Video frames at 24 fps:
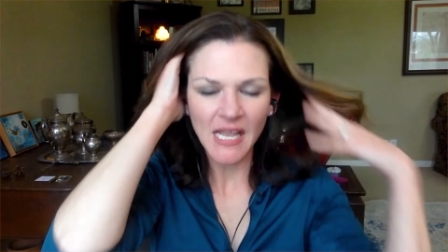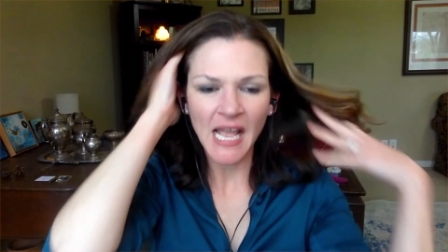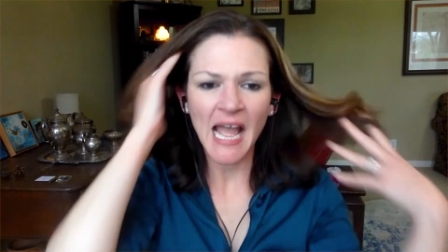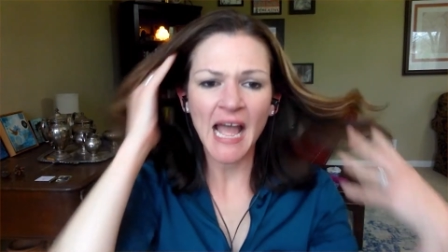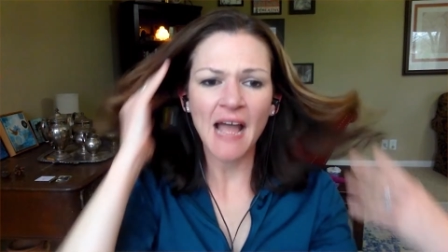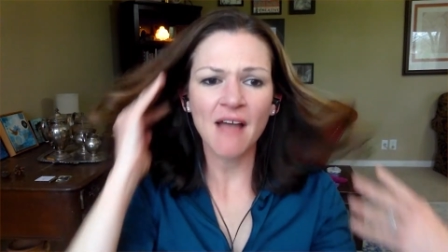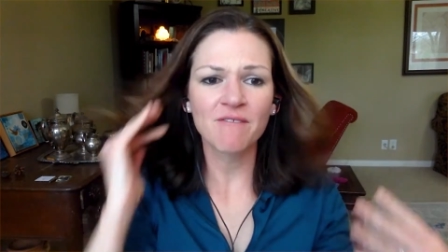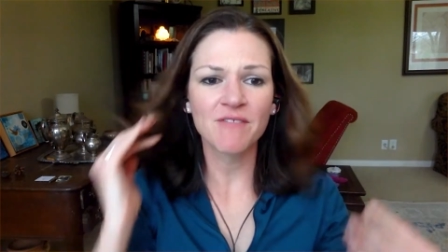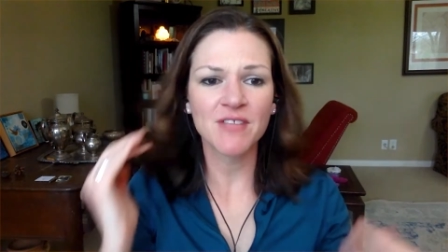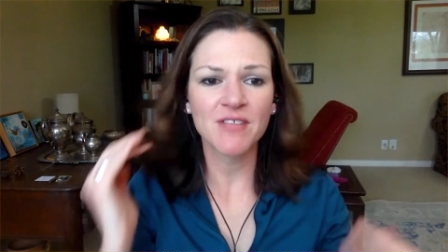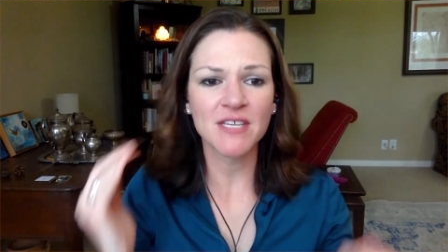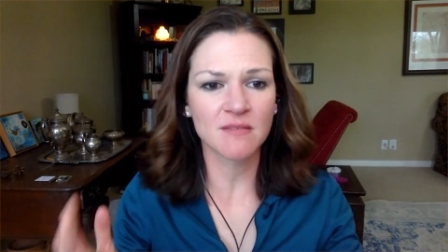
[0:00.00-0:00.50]

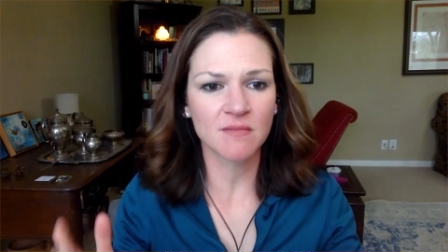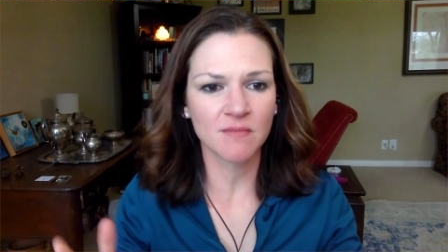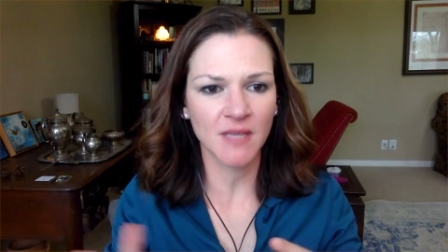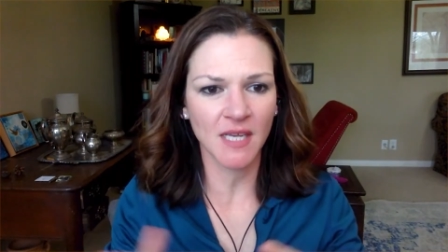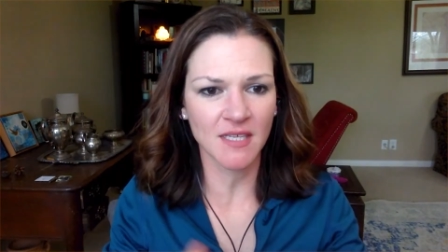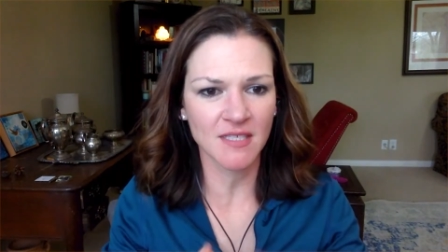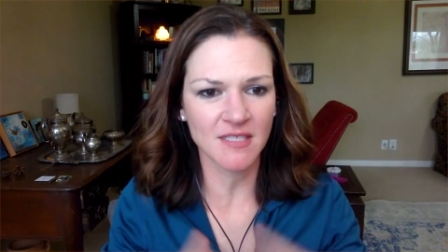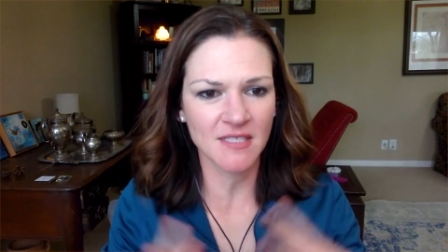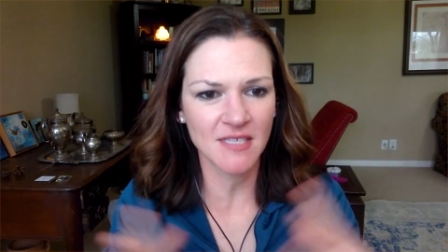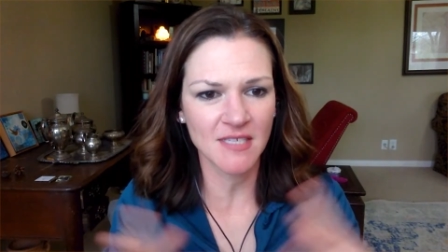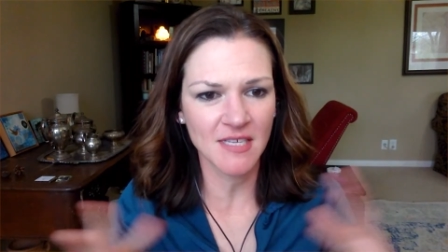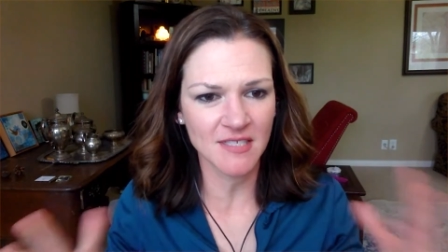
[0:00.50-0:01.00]
have this
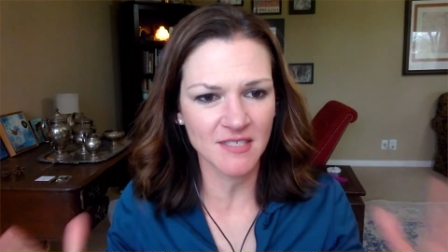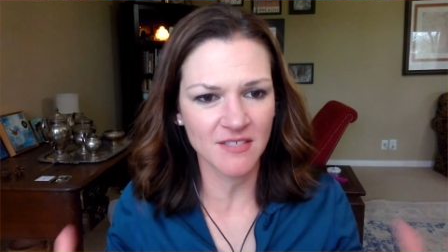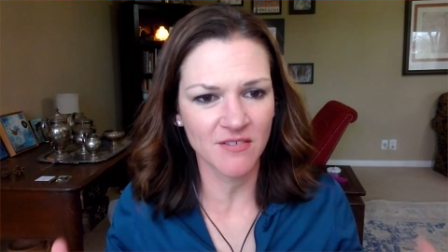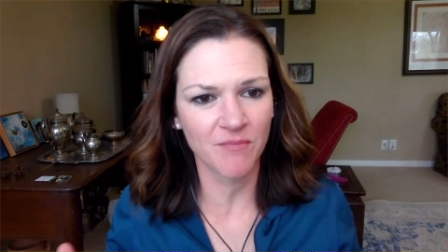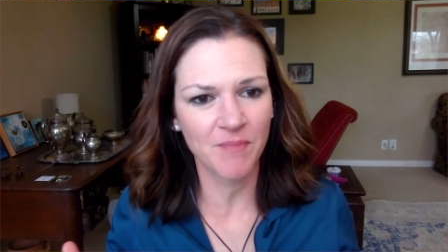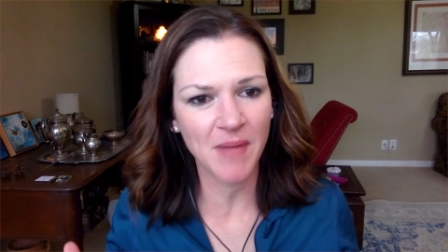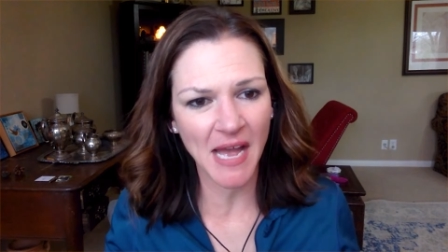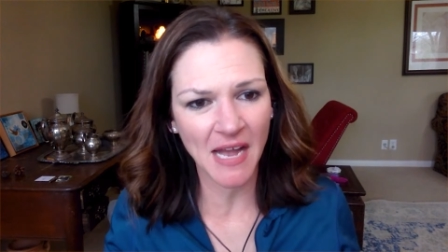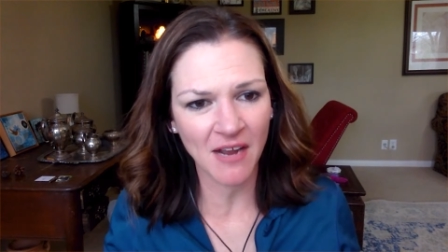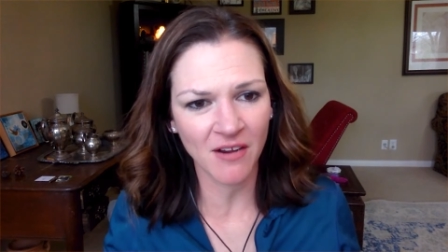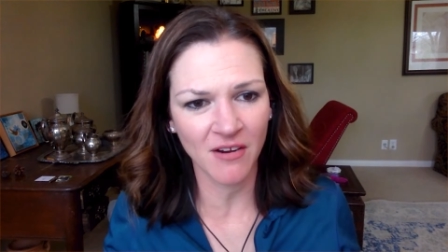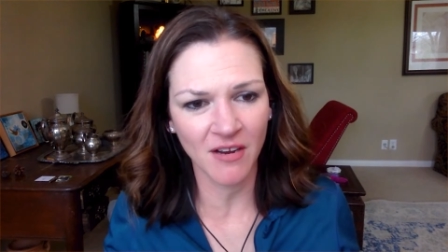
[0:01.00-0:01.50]

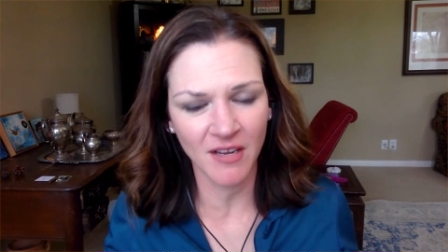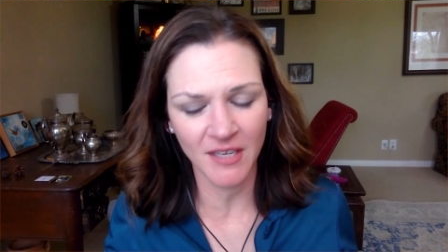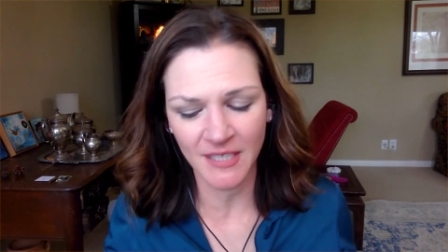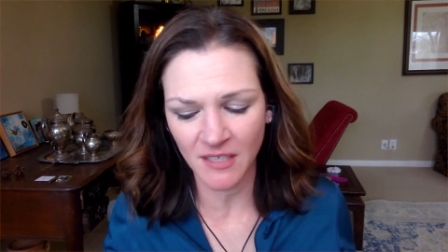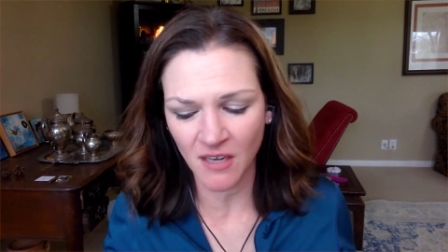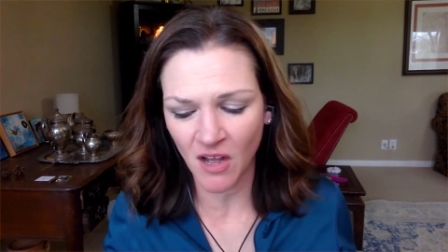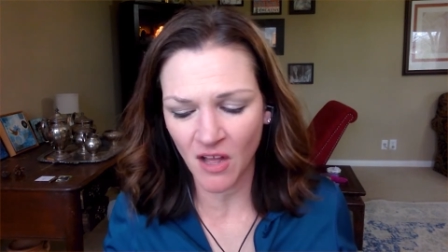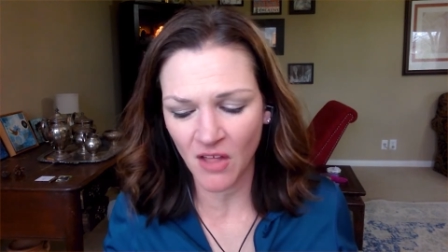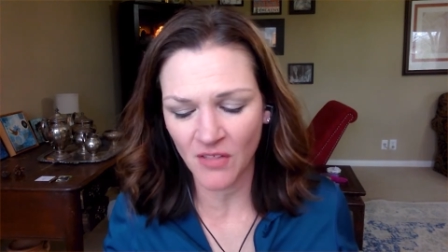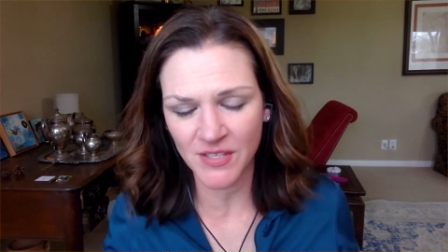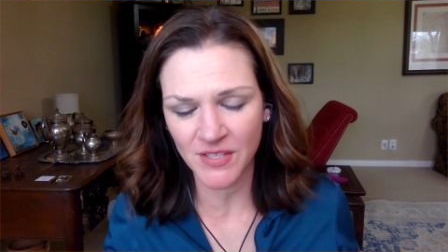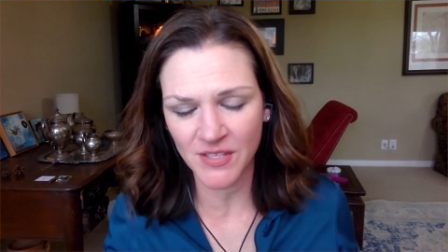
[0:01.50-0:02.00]
extensive
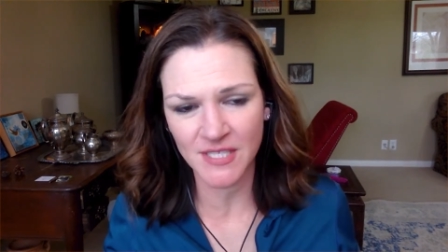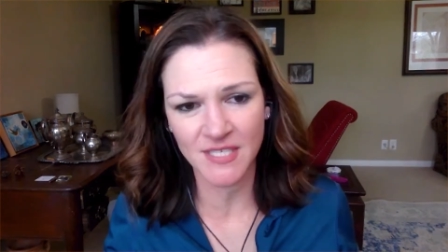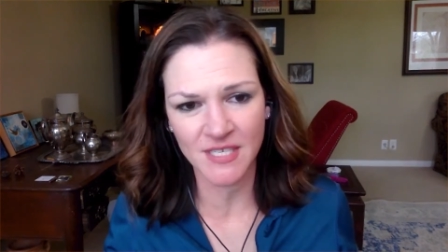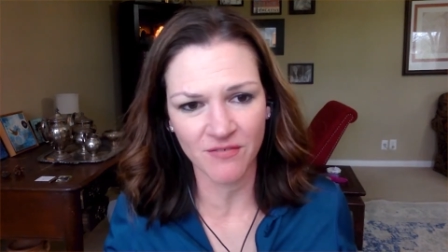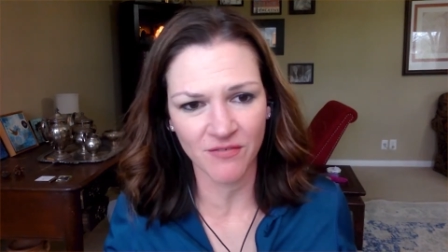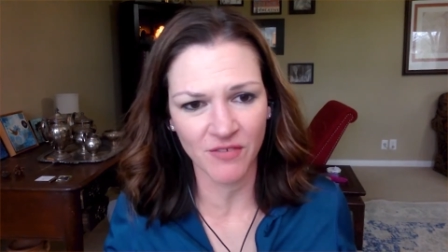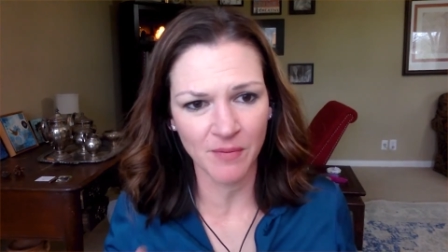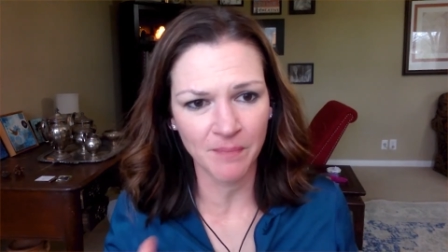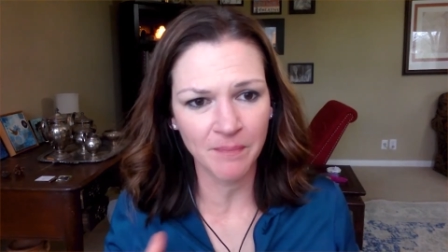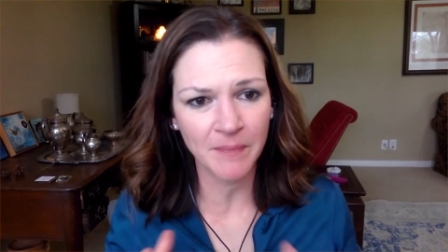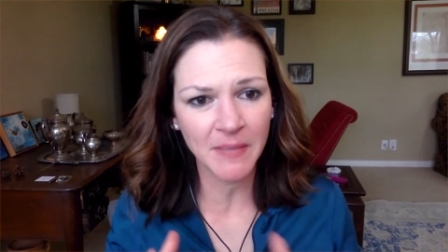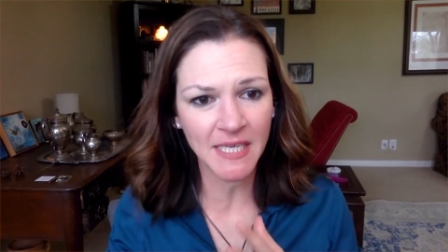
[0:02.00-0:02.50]
background in all these
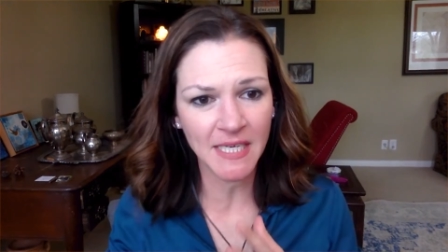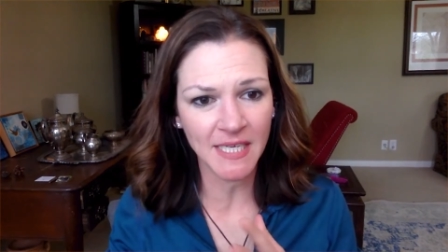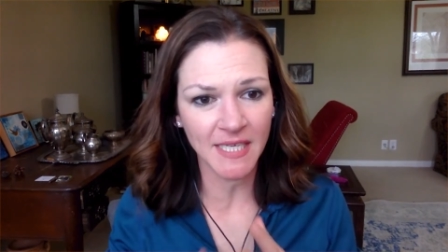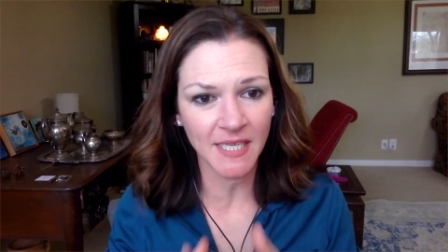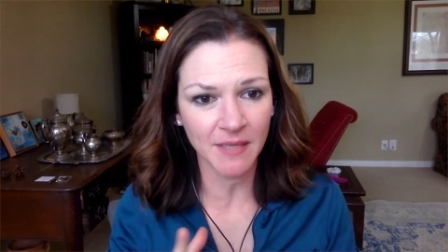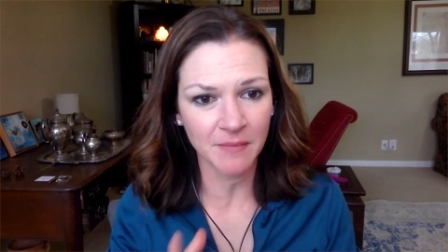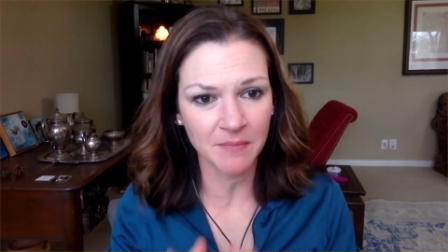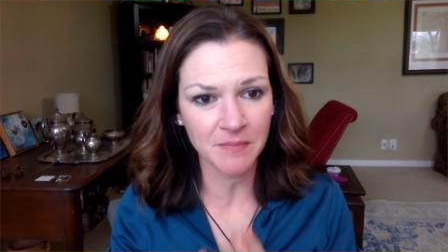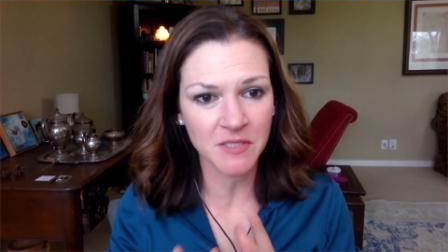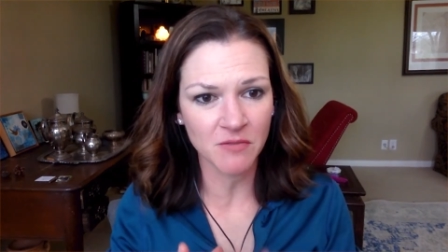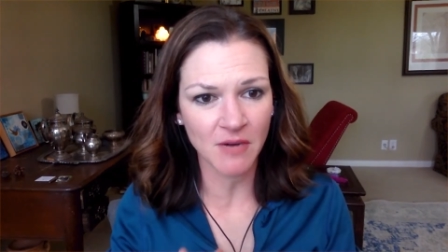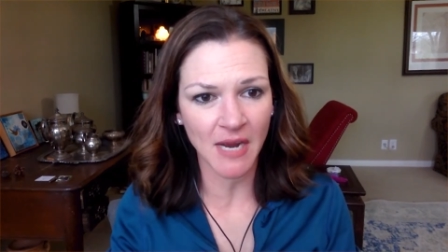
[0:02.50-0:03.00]
different
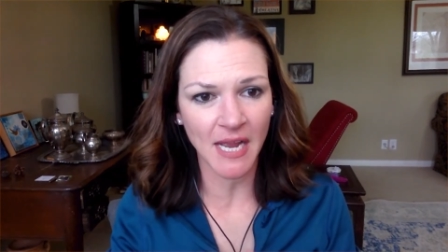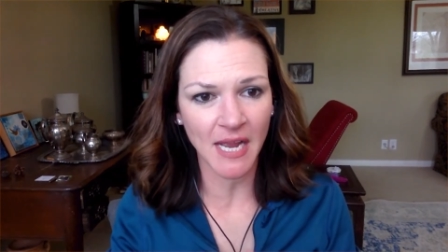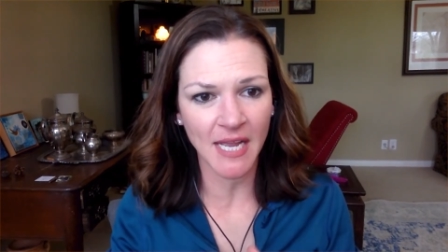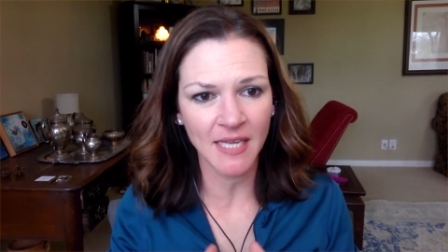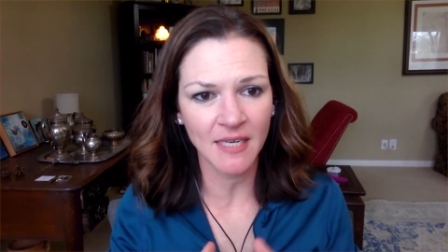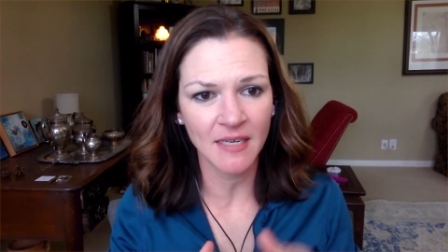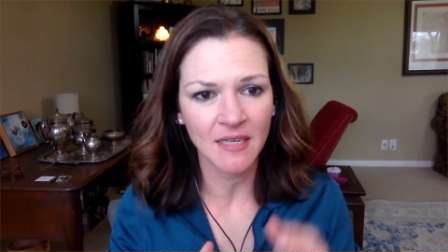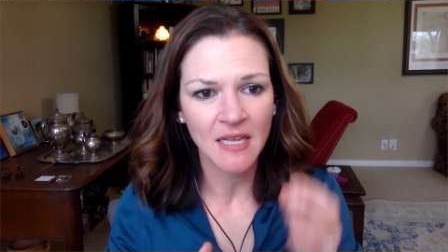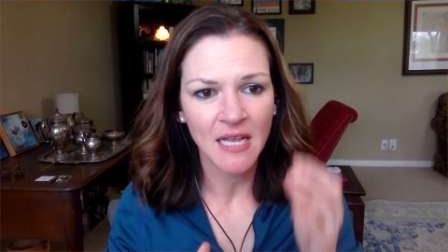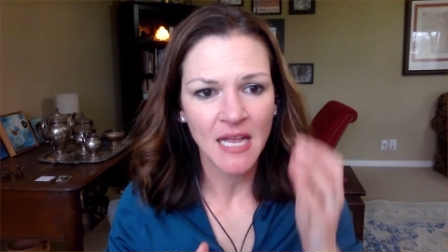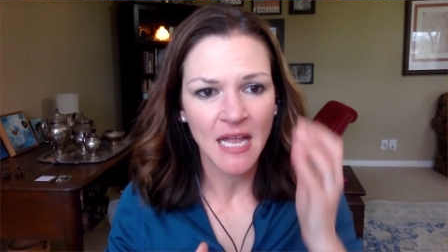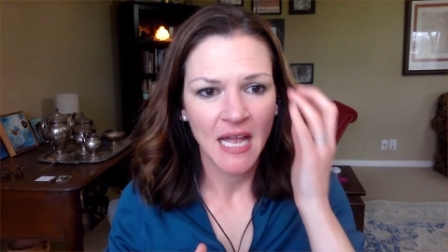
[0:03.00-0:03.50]
mediums,
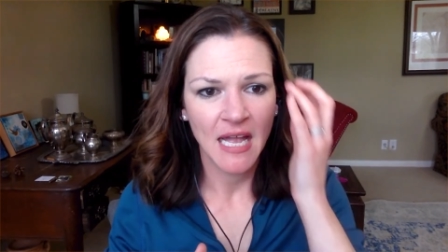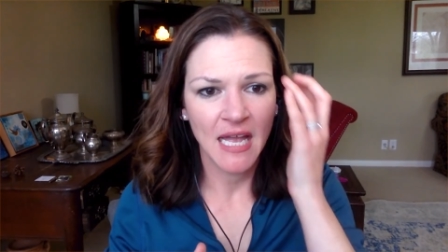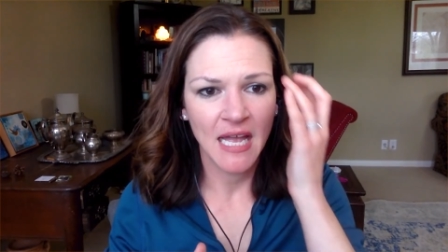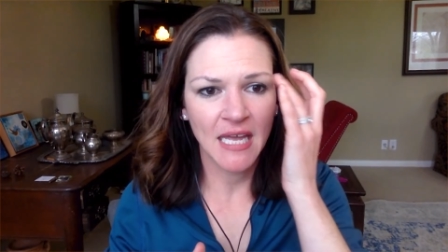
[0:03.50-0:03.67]
right?